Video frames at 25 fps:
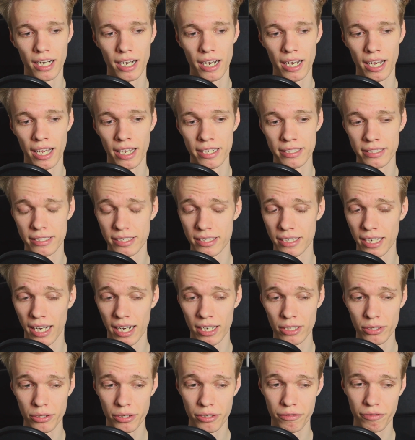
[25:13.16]
I
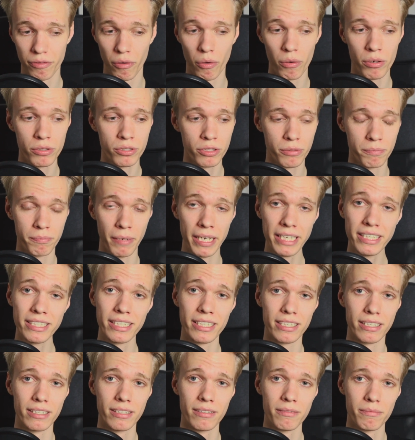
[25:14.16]
look forward to
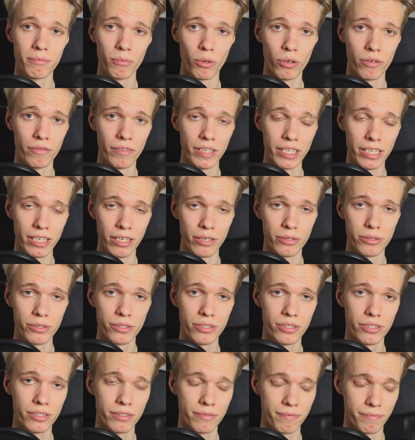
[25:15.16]
making more
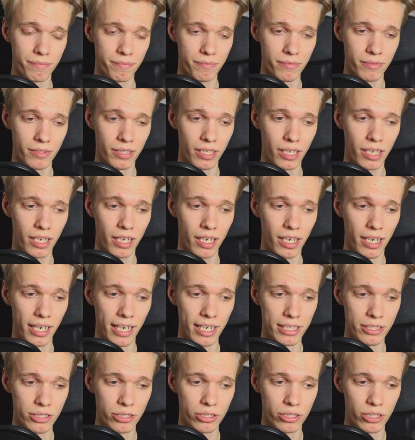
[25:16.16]
videos.
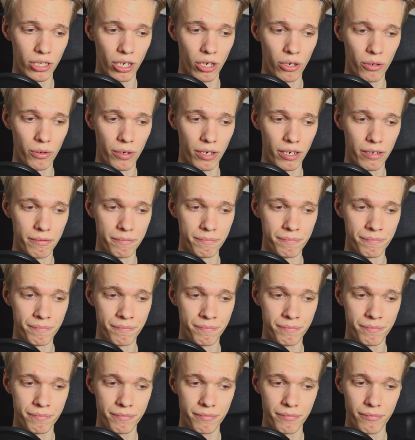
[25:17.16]
And so
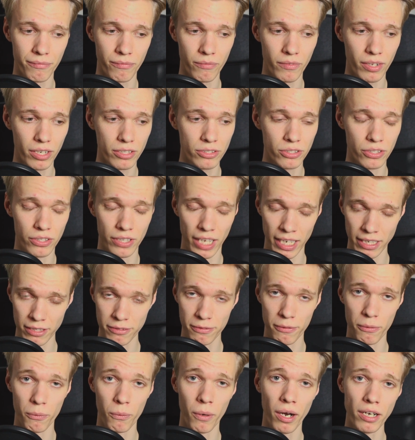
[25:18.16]
thanks
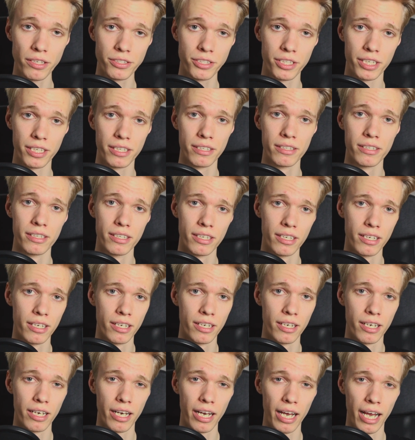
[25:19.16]
for watching,
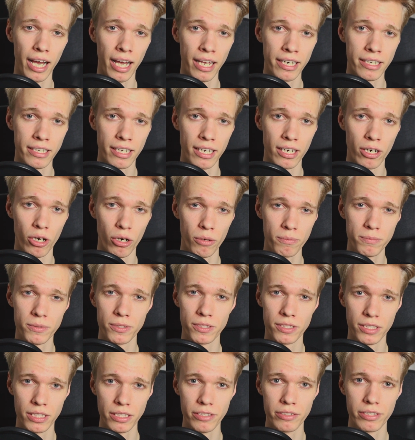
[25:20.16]
and I hope to
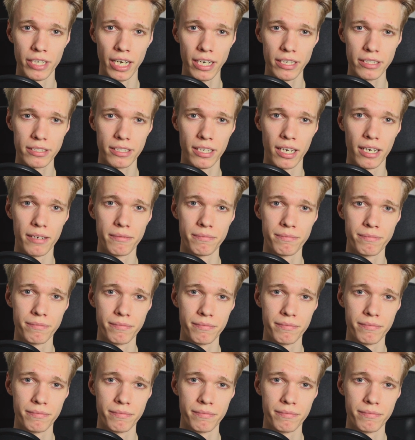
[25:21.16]
see you next time.